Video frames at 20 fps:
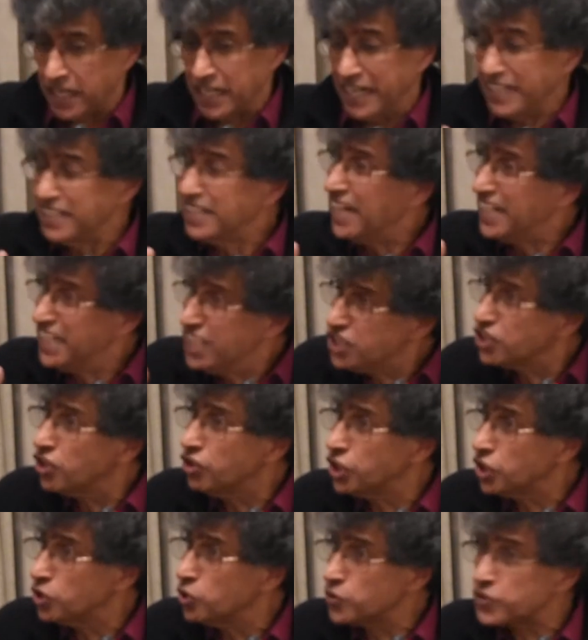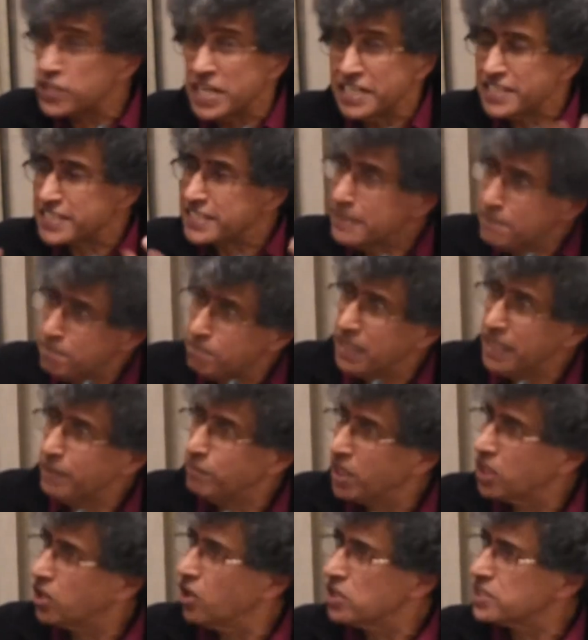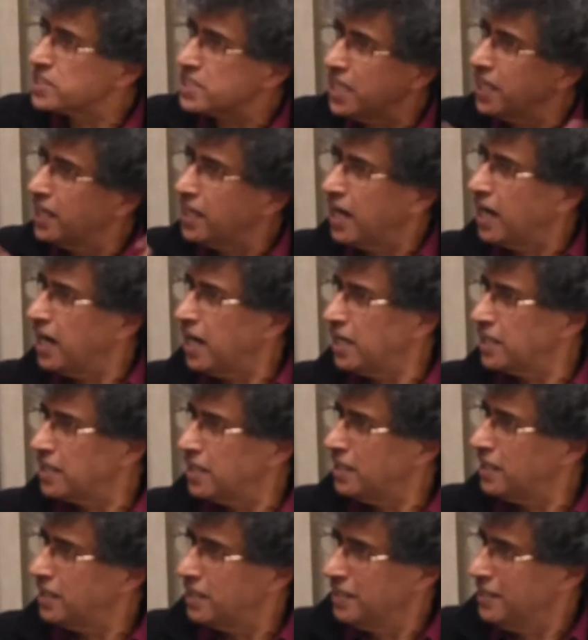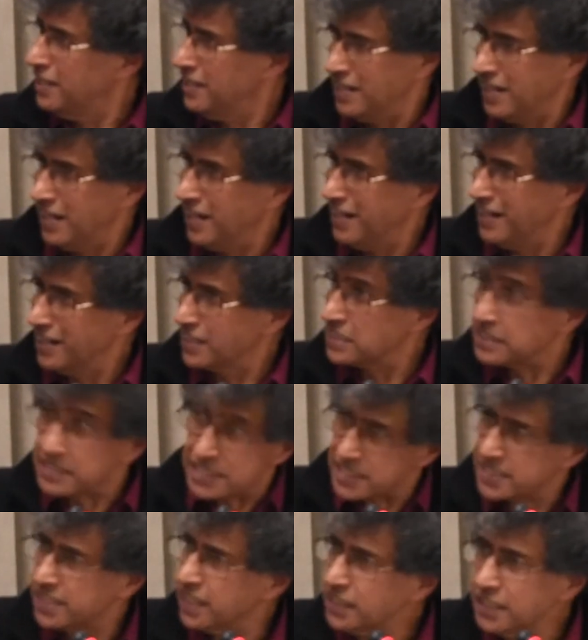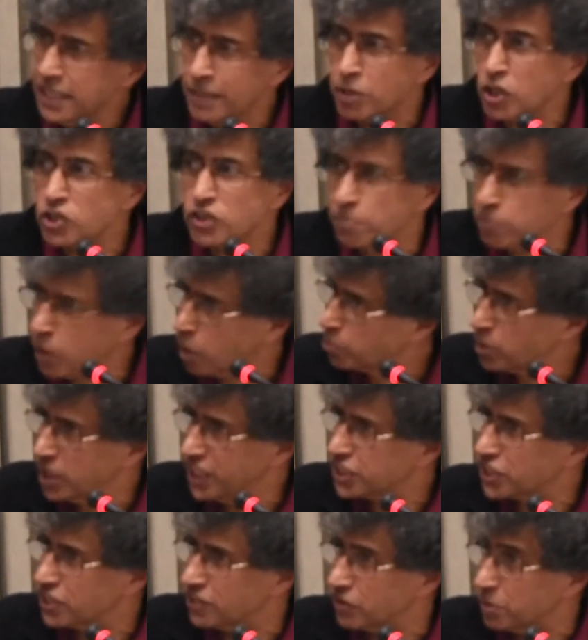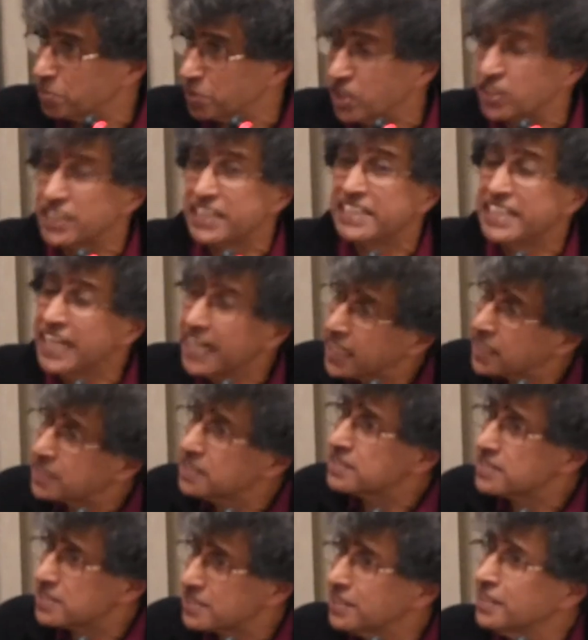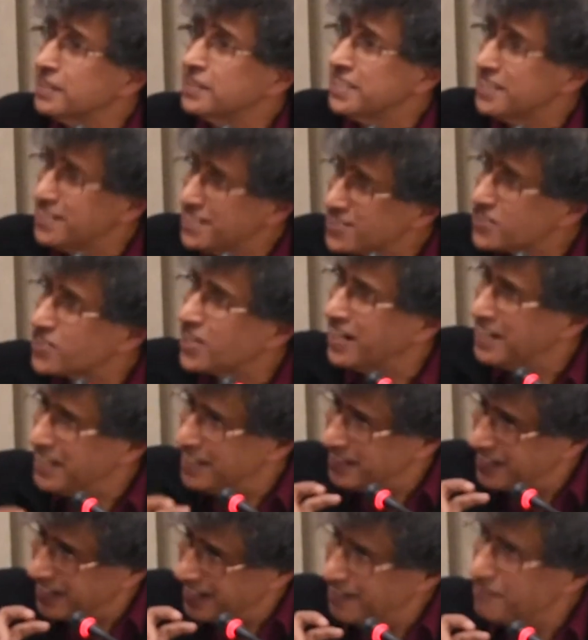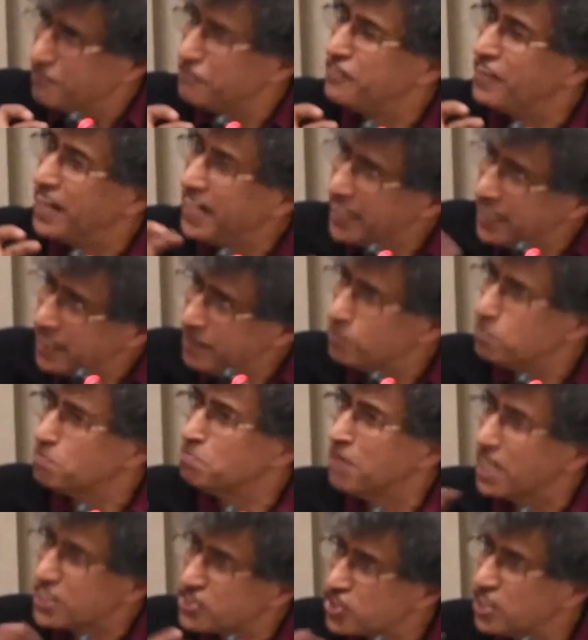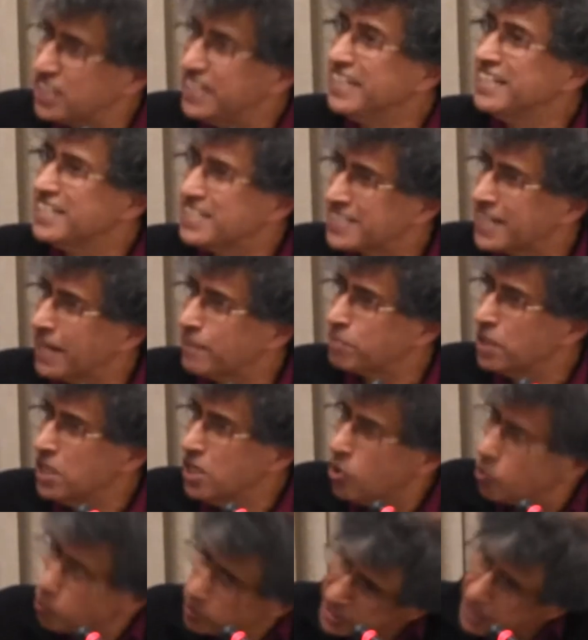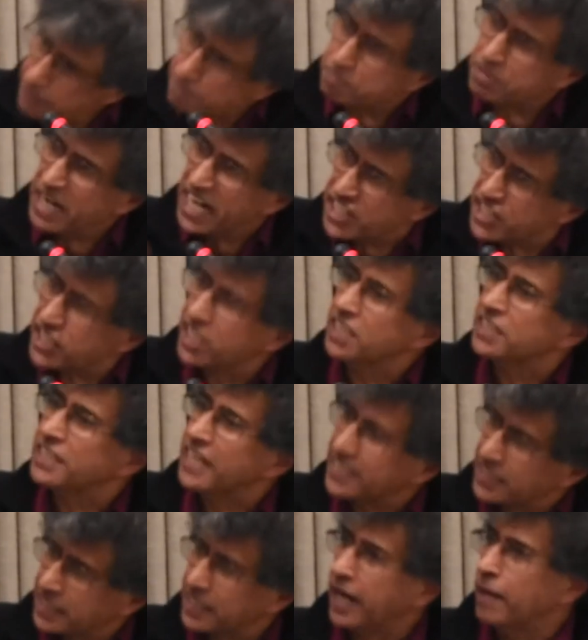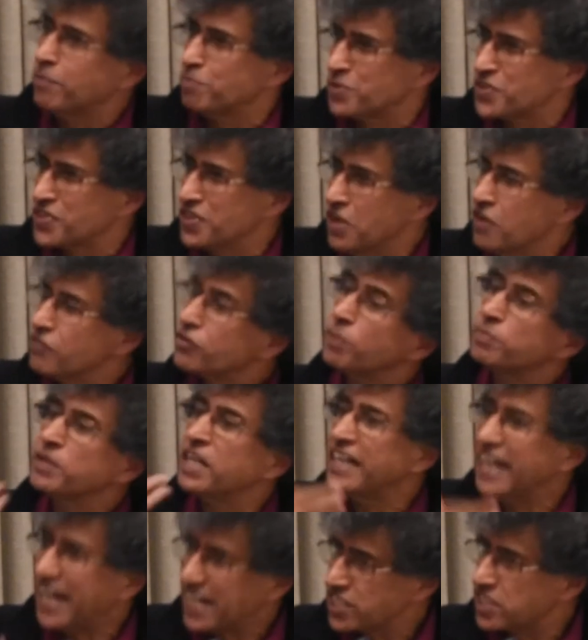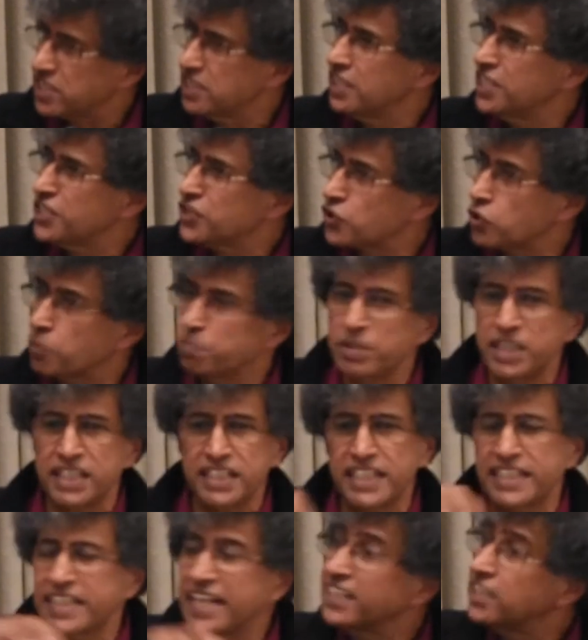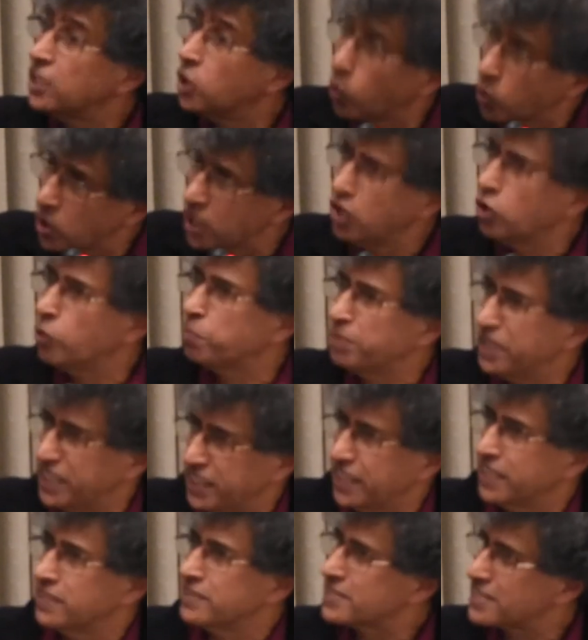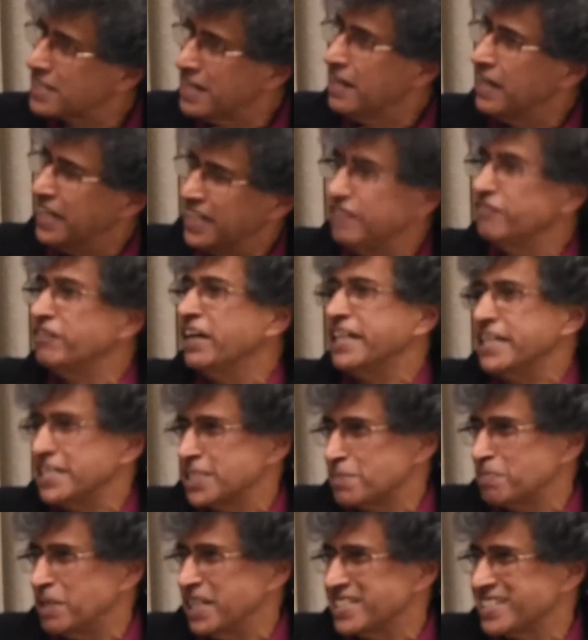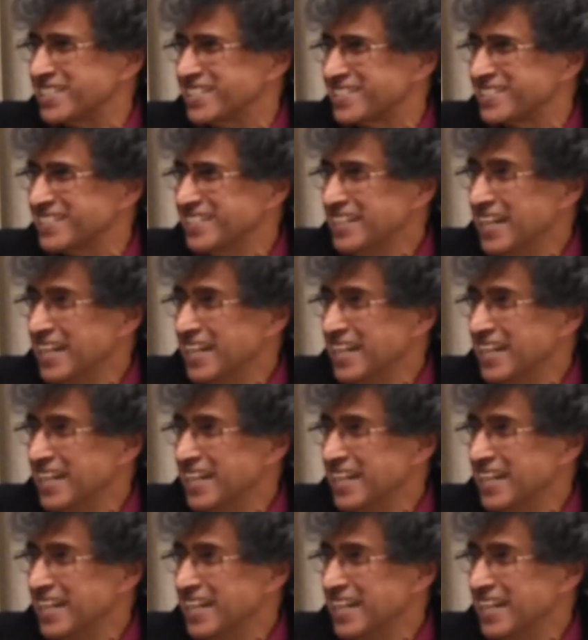introduce simply because they are concerned about the population of Abhiyan. Their concern is very much linked up with the pressure that comes from the nationalist opinion and local opinions in various places.